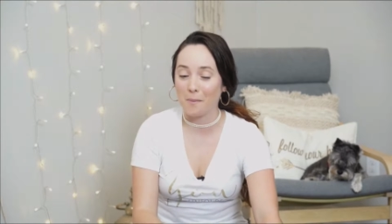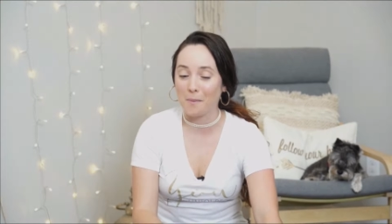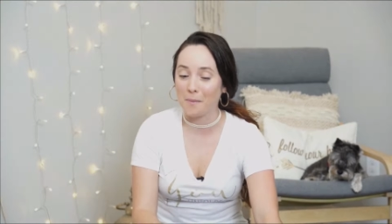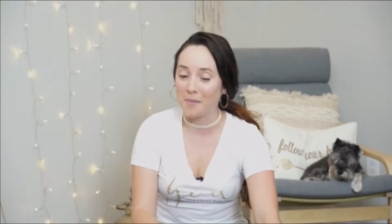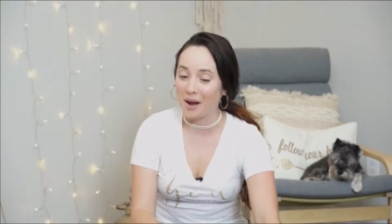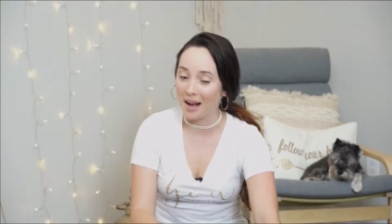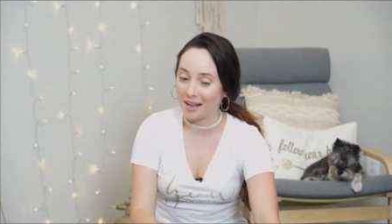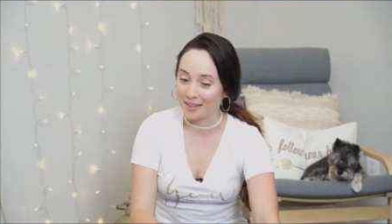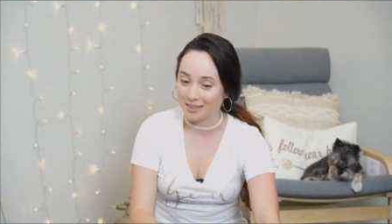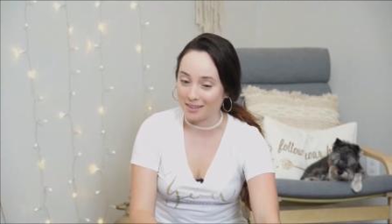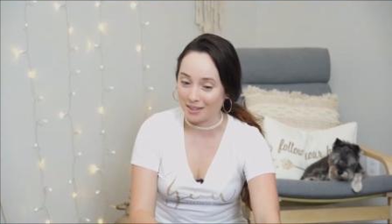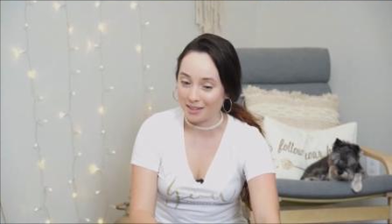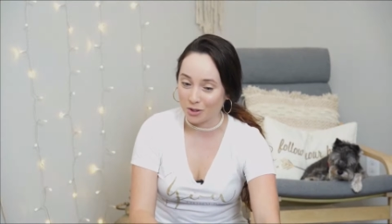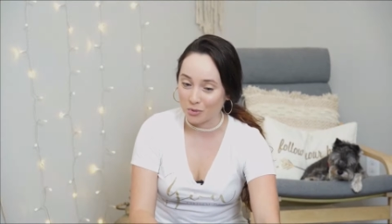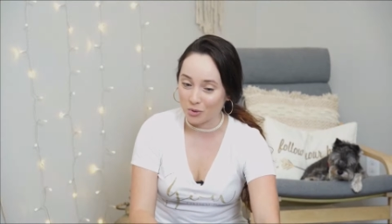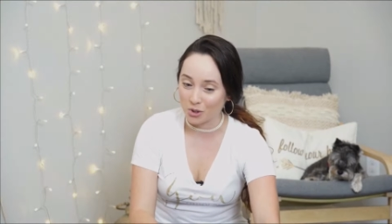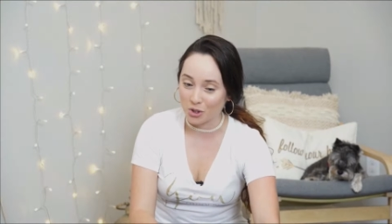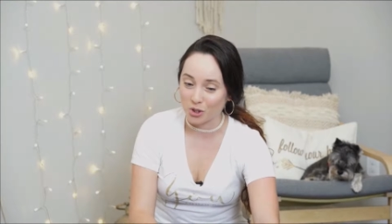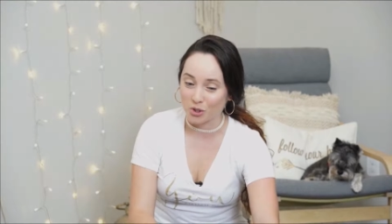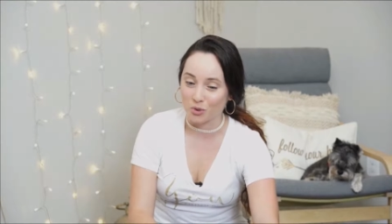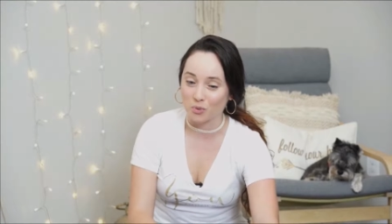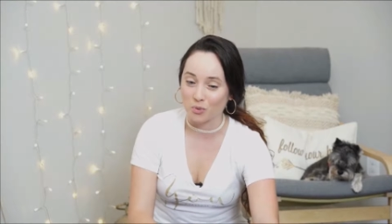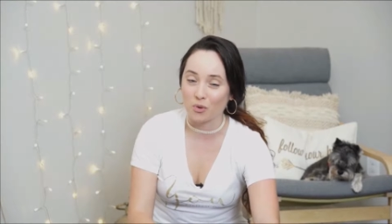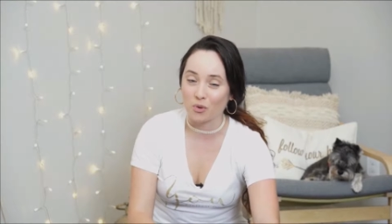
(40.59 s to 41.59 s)
balance,
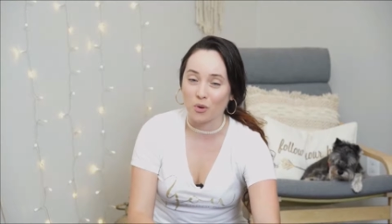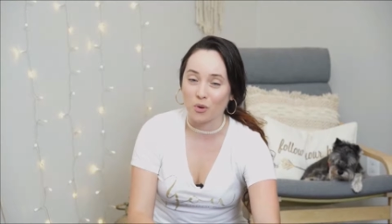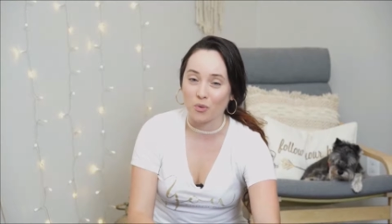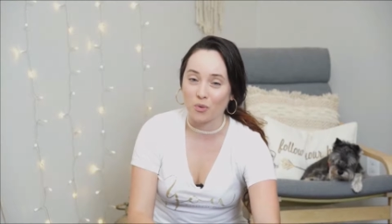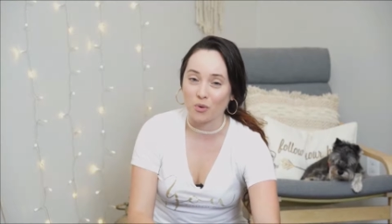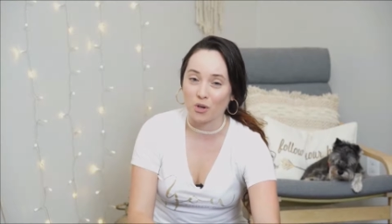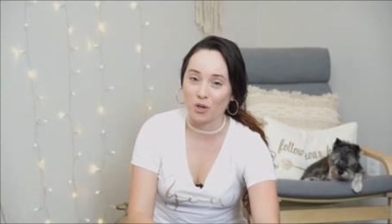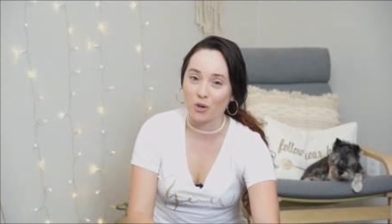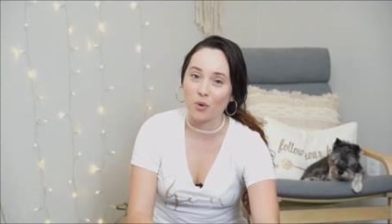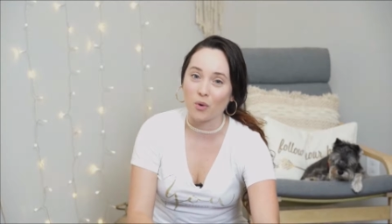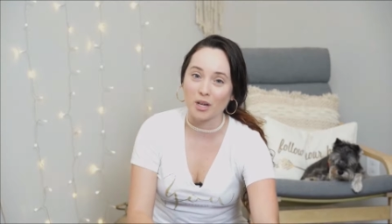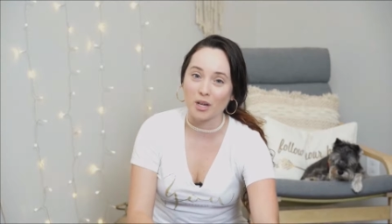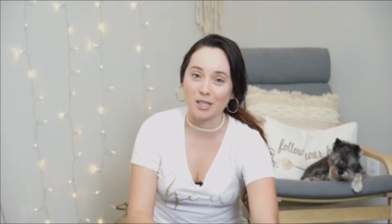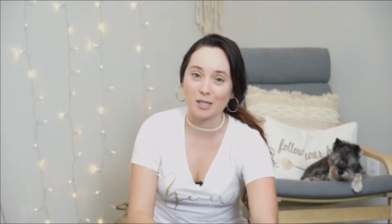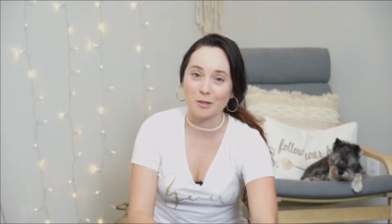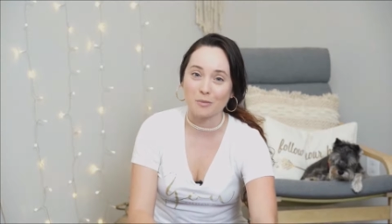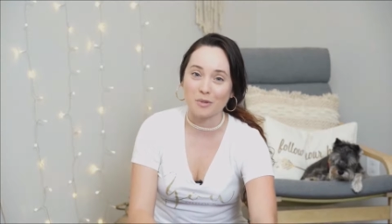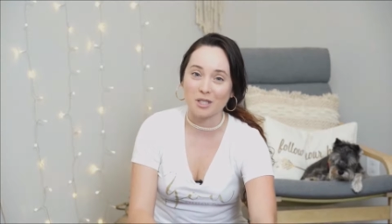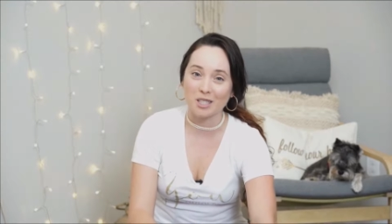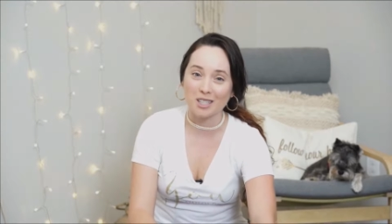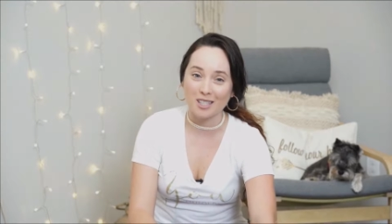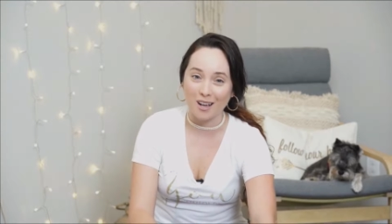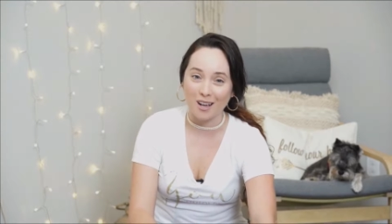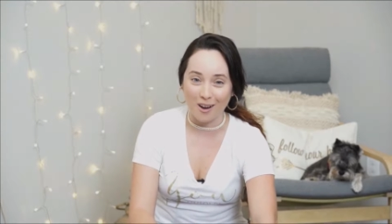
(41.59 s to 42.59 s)
which is what we're going to
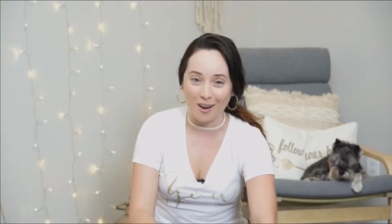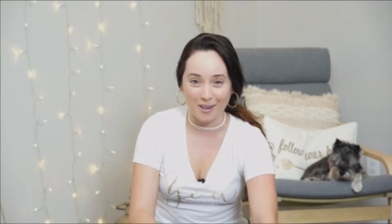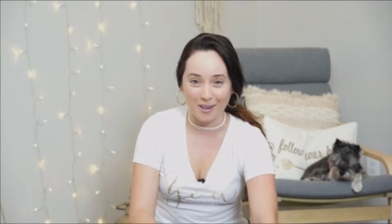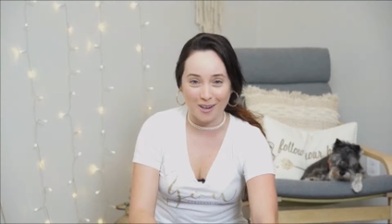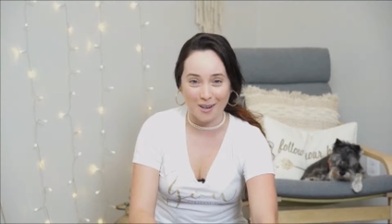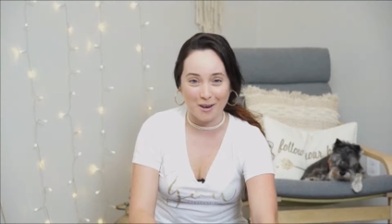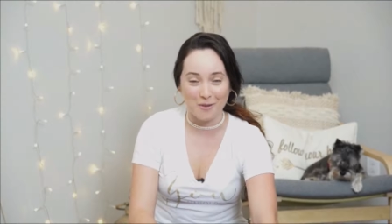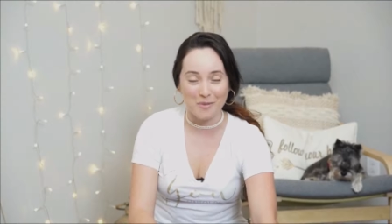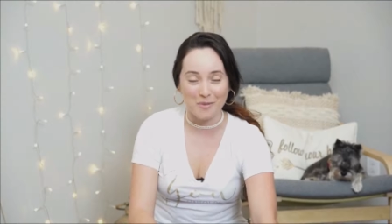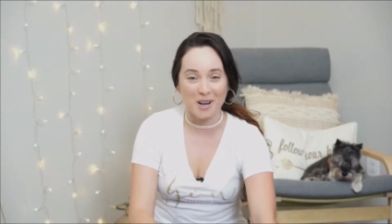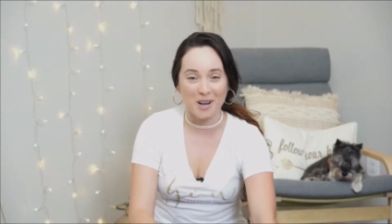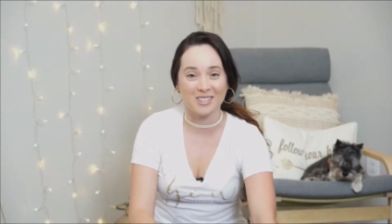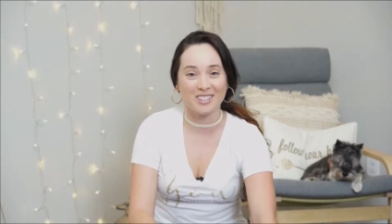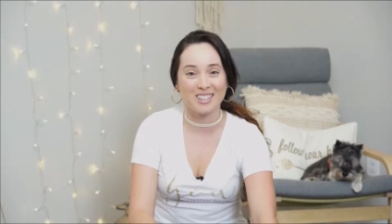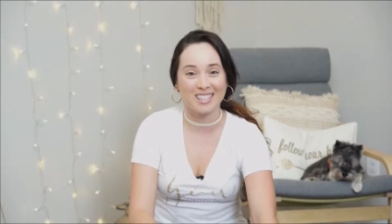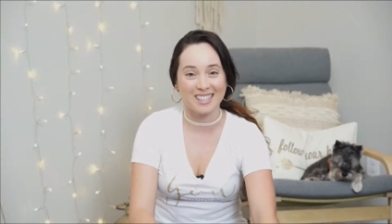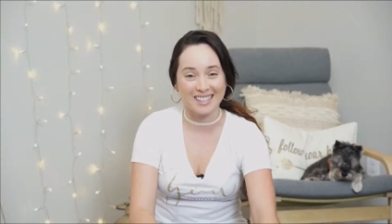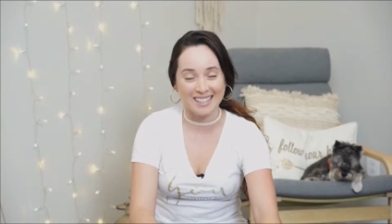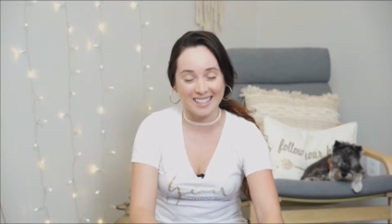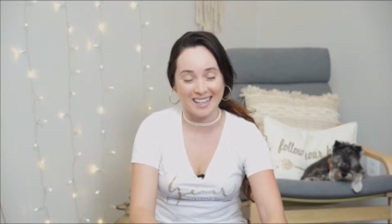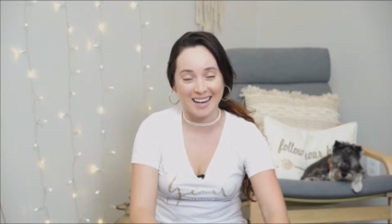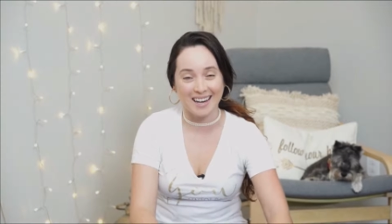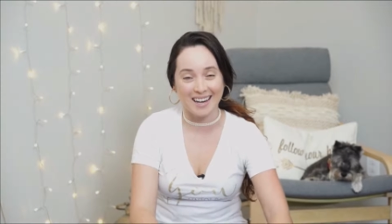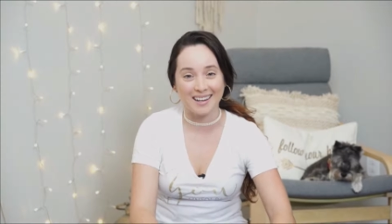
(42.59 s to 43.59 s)
be talking about
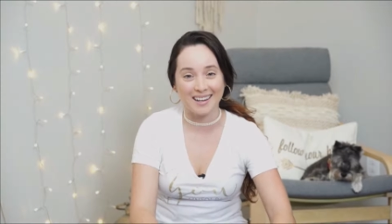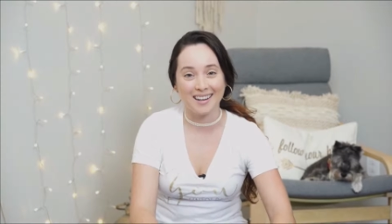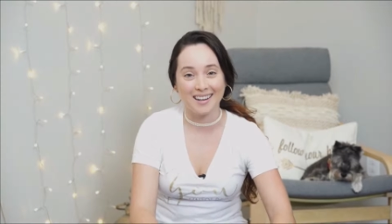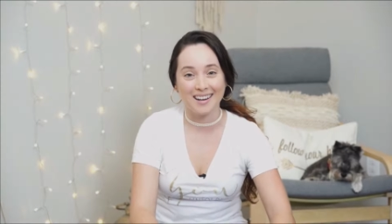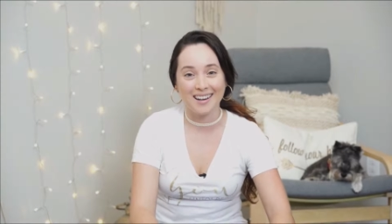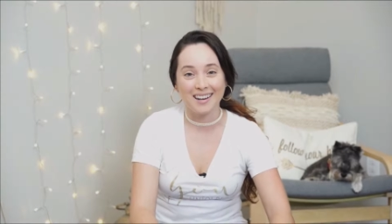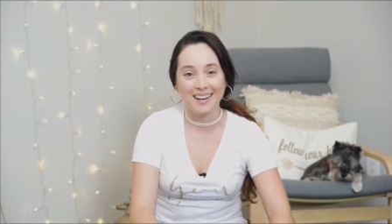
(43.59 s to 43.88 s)
today.